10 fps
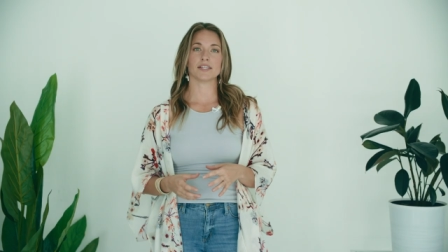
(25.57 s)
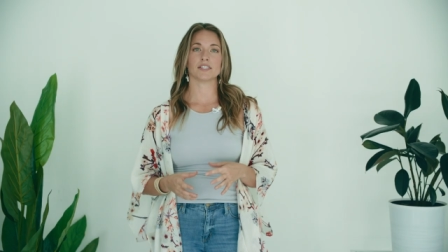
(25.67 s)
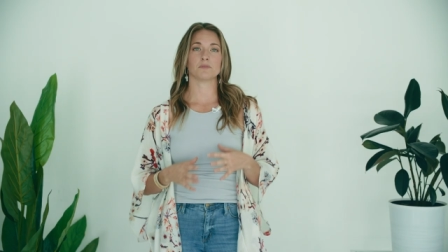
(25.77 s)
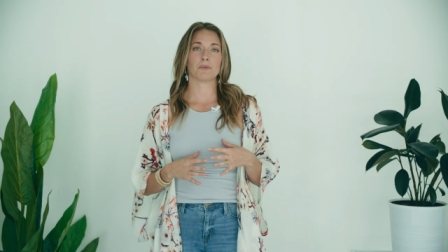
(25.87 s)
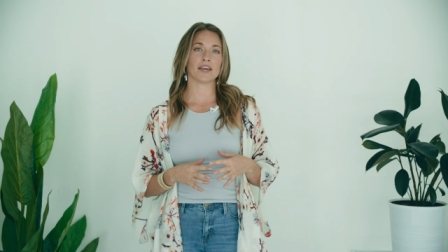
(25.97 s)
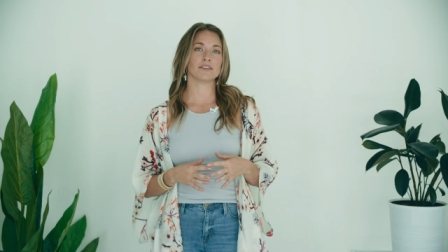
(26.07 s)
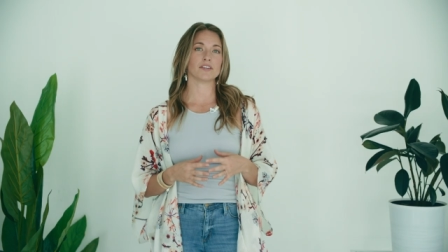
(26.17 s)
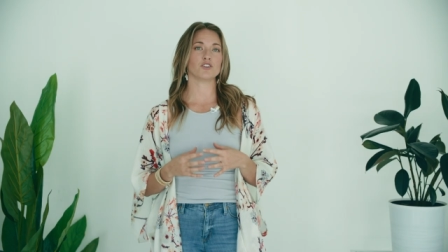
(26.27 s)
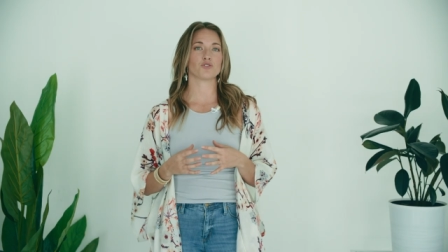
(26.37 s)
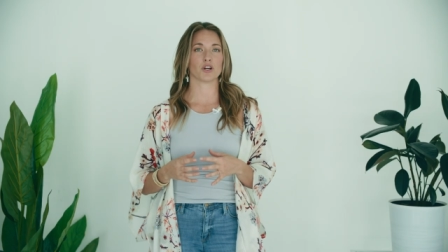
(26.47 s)
in space
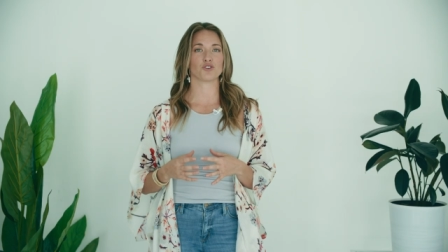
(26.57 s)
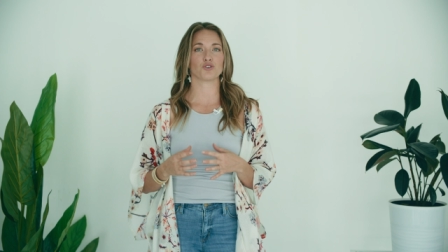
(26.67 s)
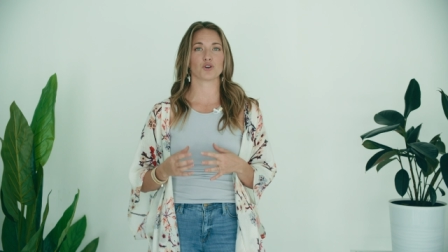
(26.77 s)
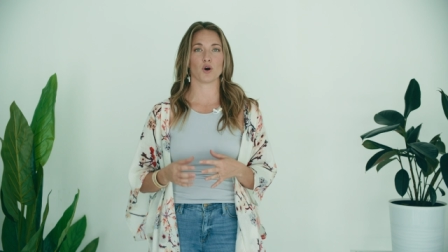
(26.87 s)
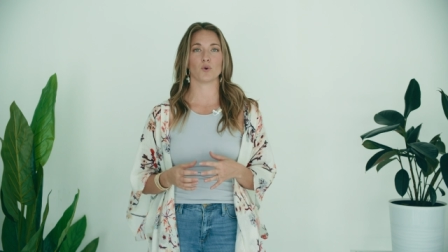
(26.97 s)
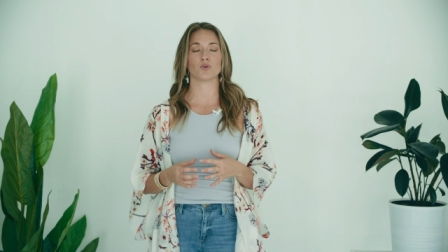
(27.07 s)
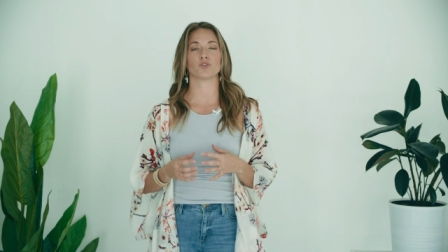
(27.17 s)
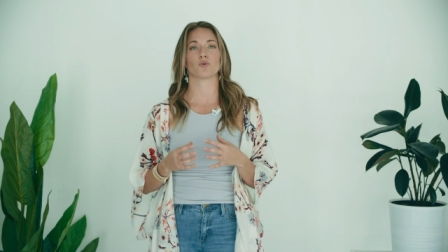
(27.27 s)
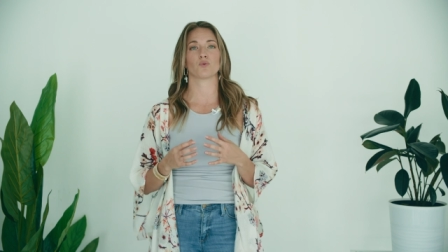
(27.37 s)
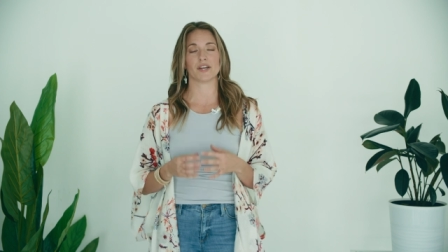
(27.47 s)
and Treasure
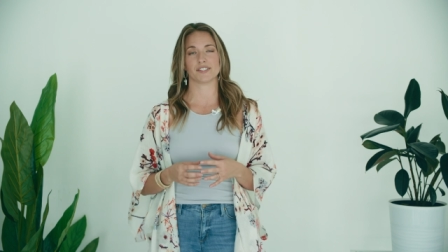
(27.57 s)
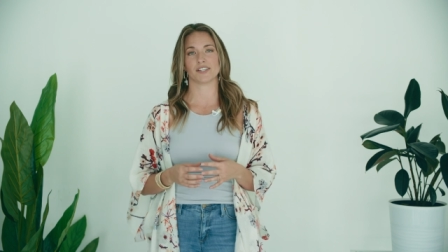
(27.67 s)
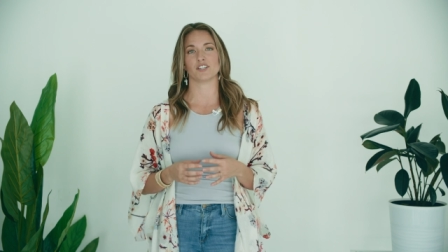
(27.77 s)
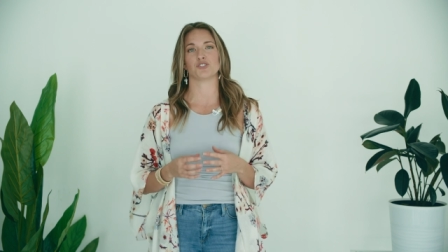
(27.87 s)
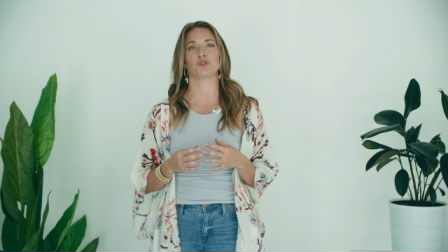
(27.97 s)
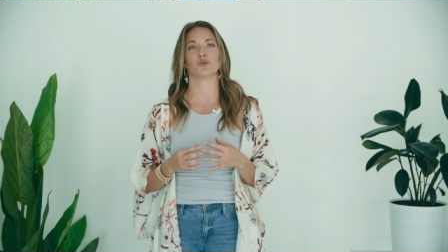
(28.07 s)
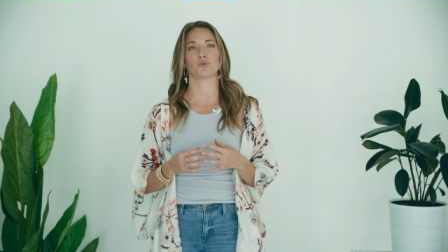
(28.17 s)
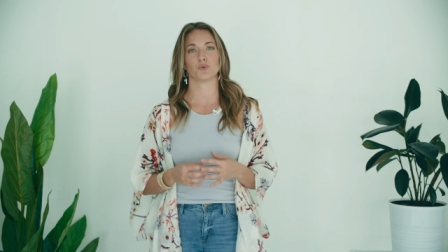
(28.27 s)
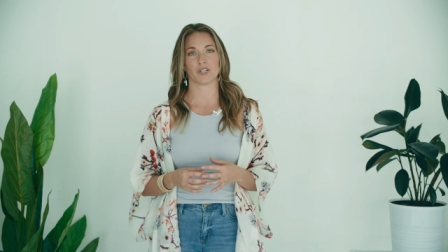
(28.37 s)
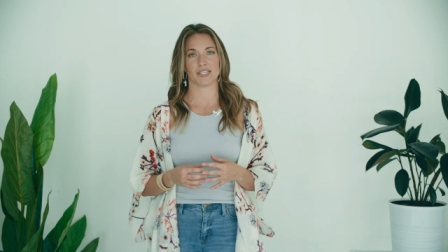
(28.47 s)
Coast residential
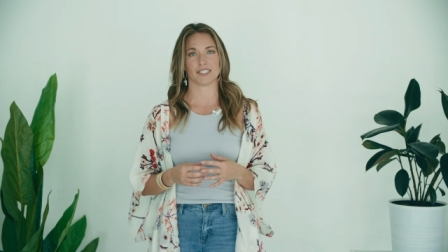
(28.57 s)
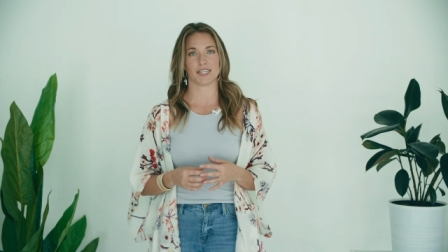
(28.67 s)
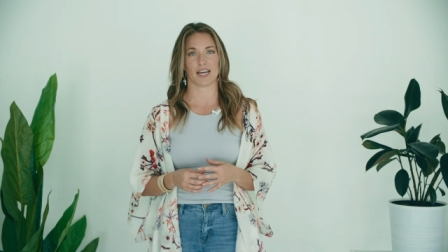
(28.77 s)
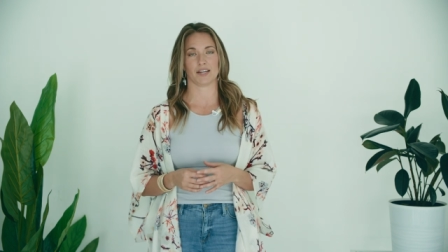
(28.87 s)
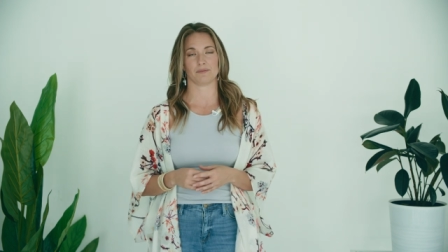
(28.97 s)
real estate.